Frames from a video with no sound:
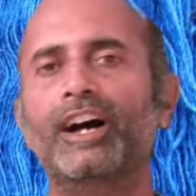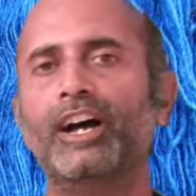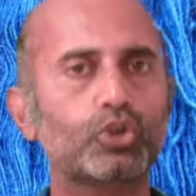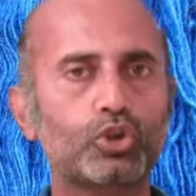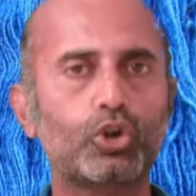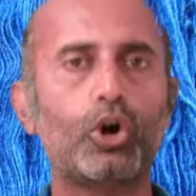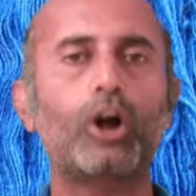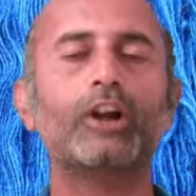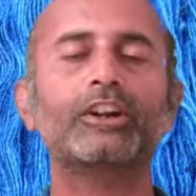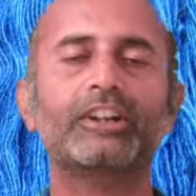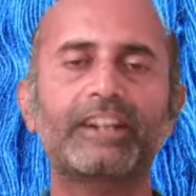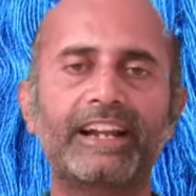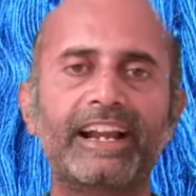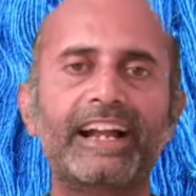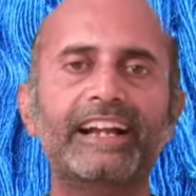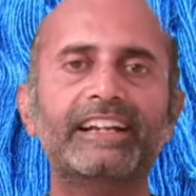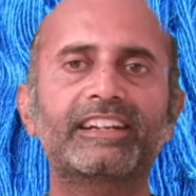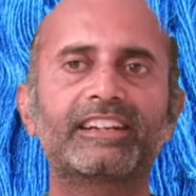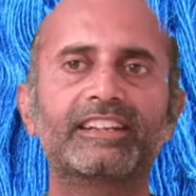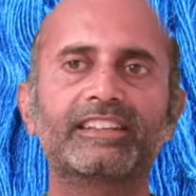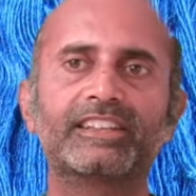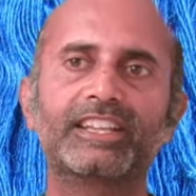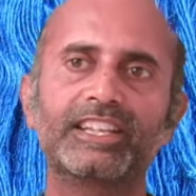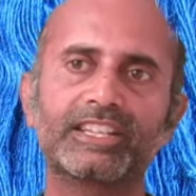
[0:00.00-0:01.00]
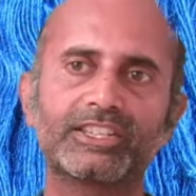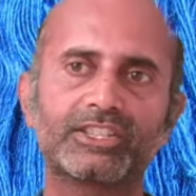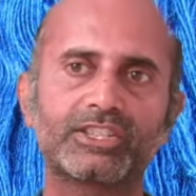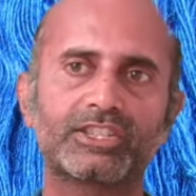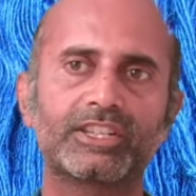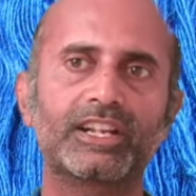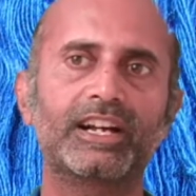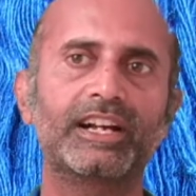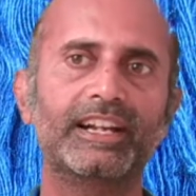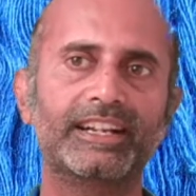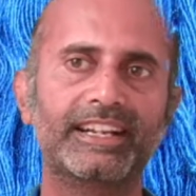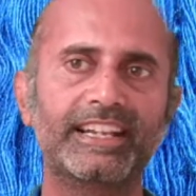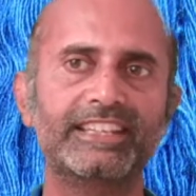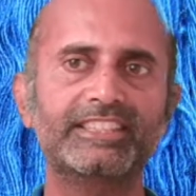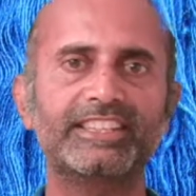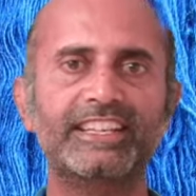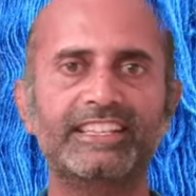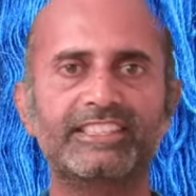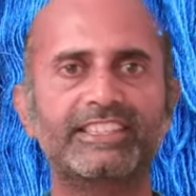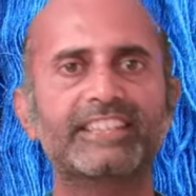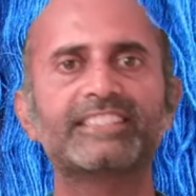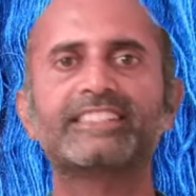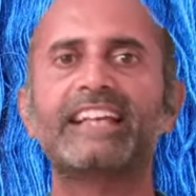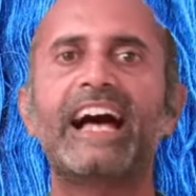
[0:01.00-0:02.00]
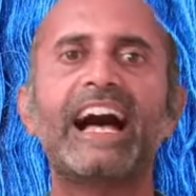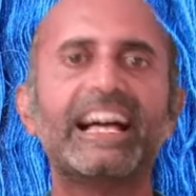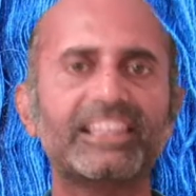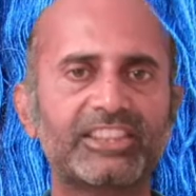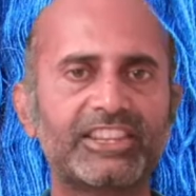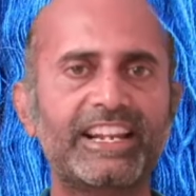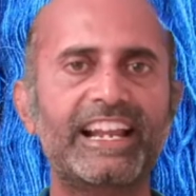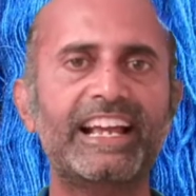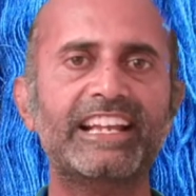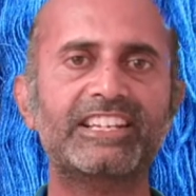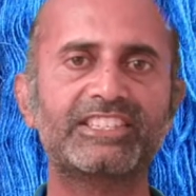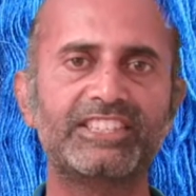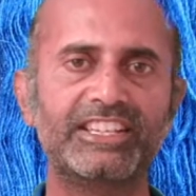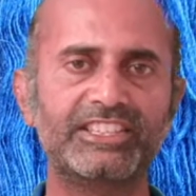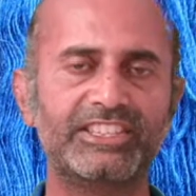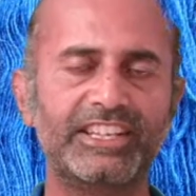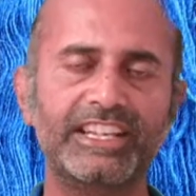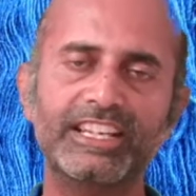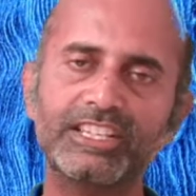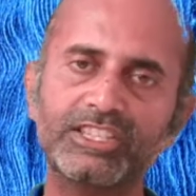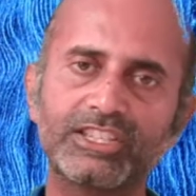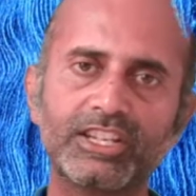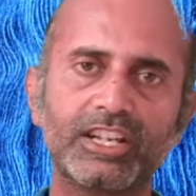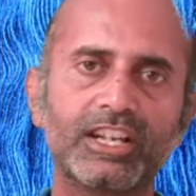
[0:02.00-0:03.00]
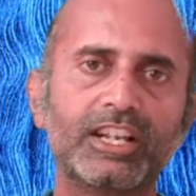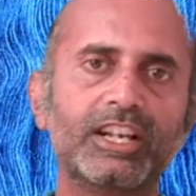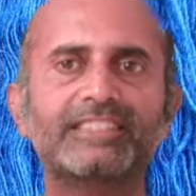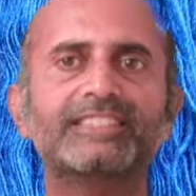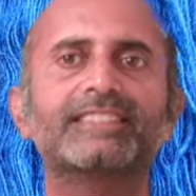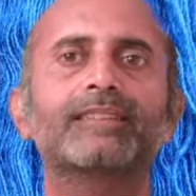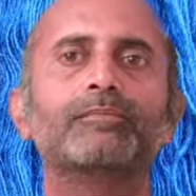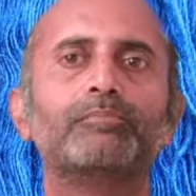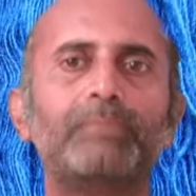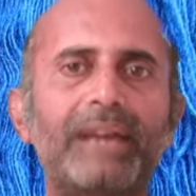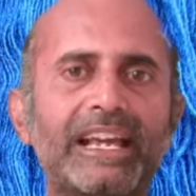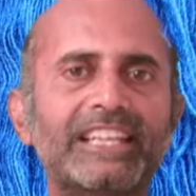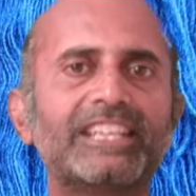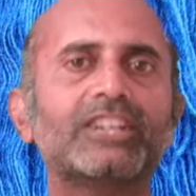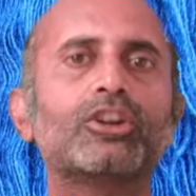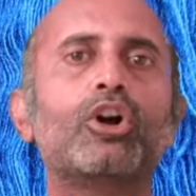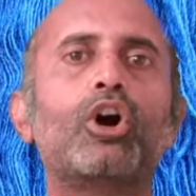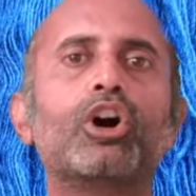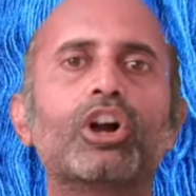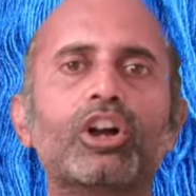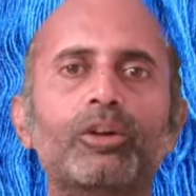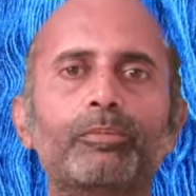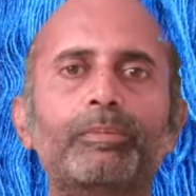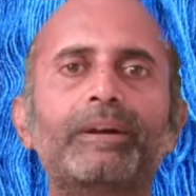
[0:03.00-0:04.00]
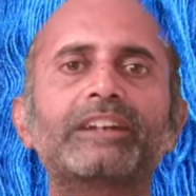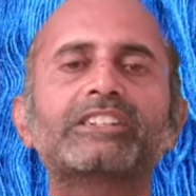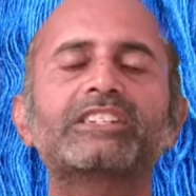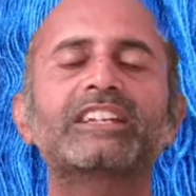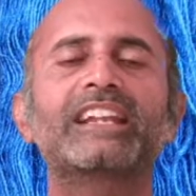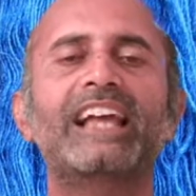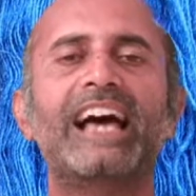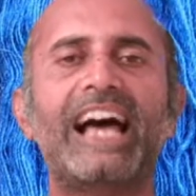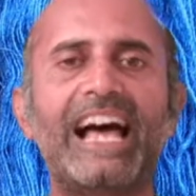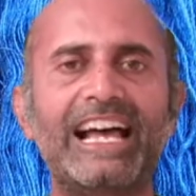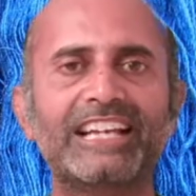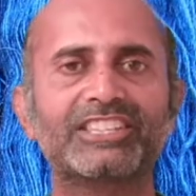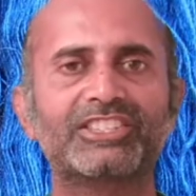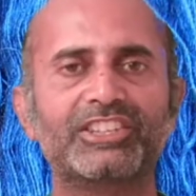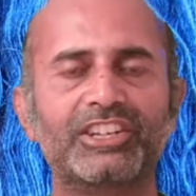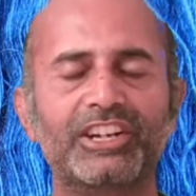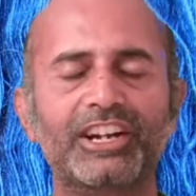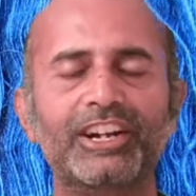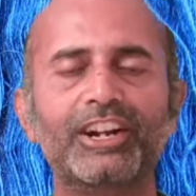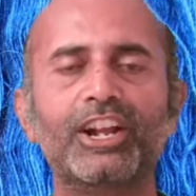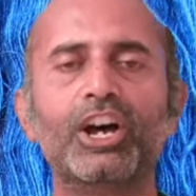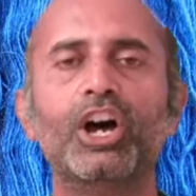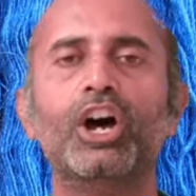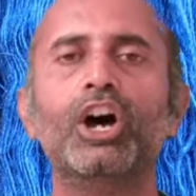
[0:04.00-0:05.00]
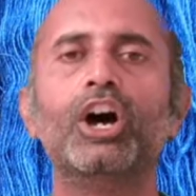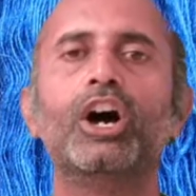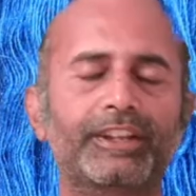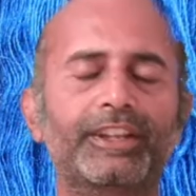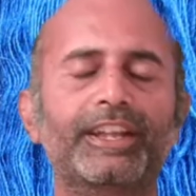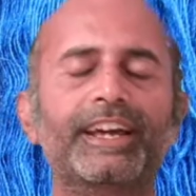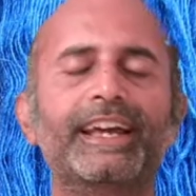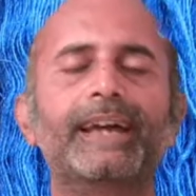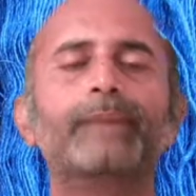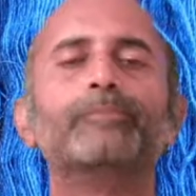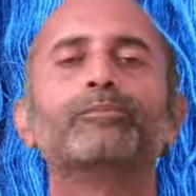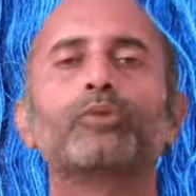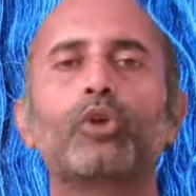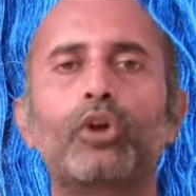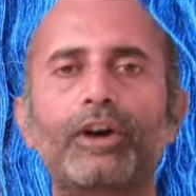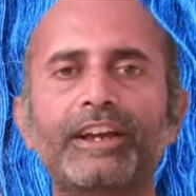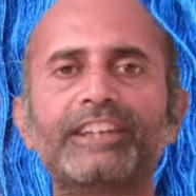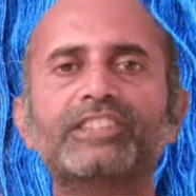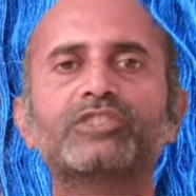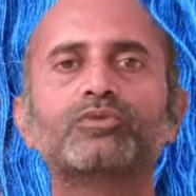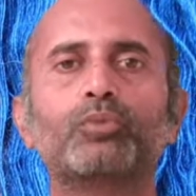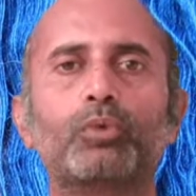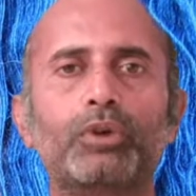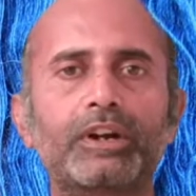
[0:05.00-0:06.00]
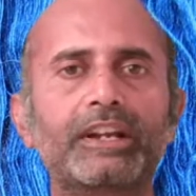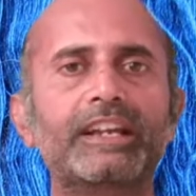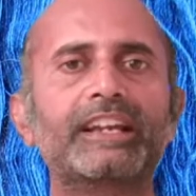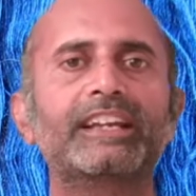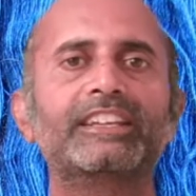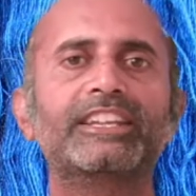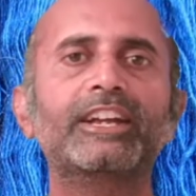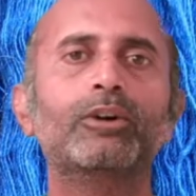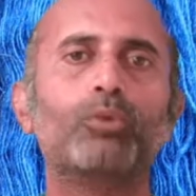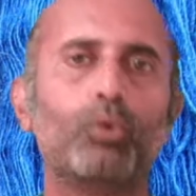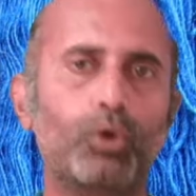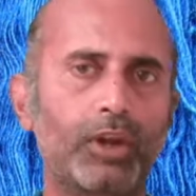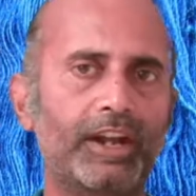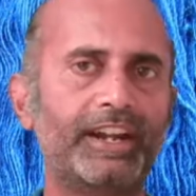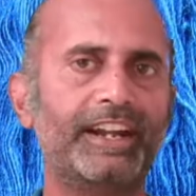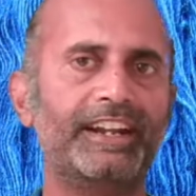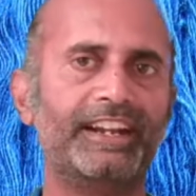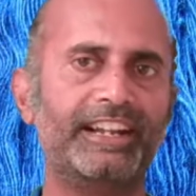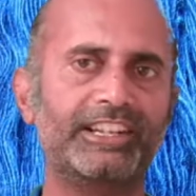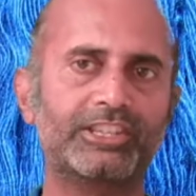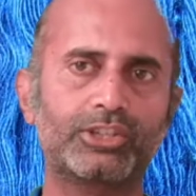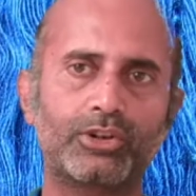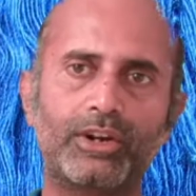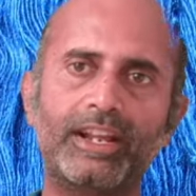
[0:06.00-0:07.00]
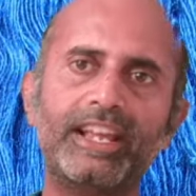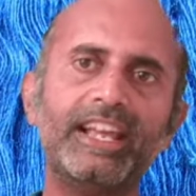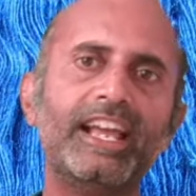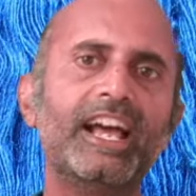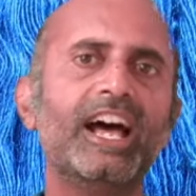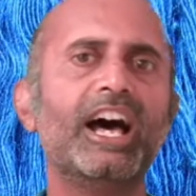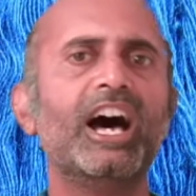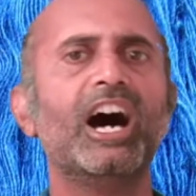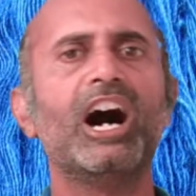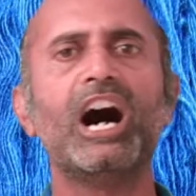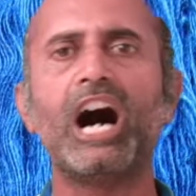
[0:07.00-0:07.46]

contract this disease, this anthrax disease, this is a major occupational hazard, the employees working in the woolen industry.